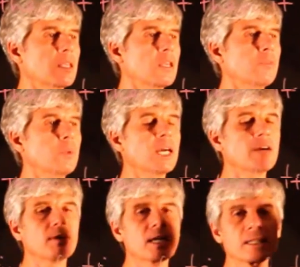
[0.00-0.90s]
if we
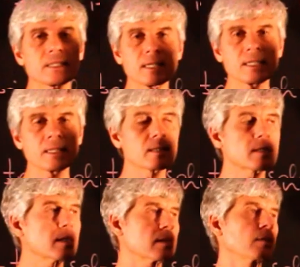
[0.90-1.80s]
have a consistent
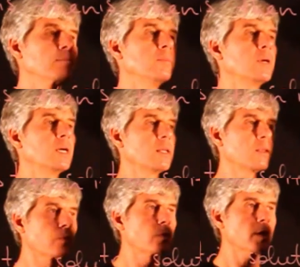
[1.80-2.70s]
system
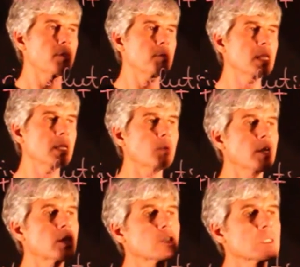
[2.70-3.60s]
with 3
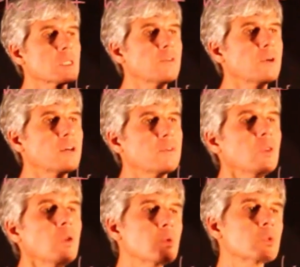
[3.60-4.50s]
equations and 5
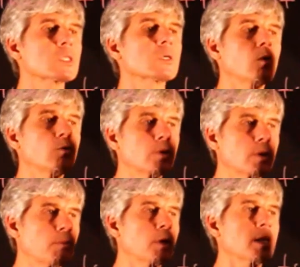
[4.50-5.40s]
unknowns
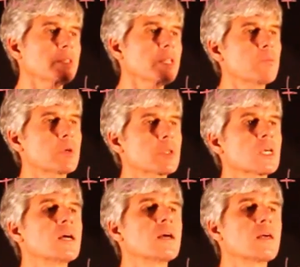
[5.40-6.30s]
over real numbers,
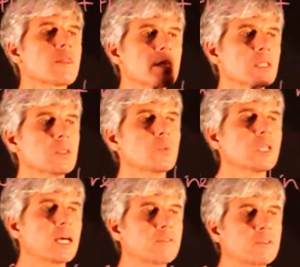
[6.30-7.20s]
then it will
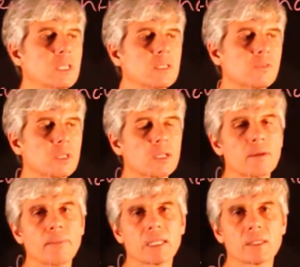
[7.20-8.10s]
have infinitely
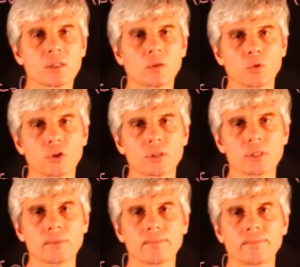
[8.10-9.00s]
many solutions.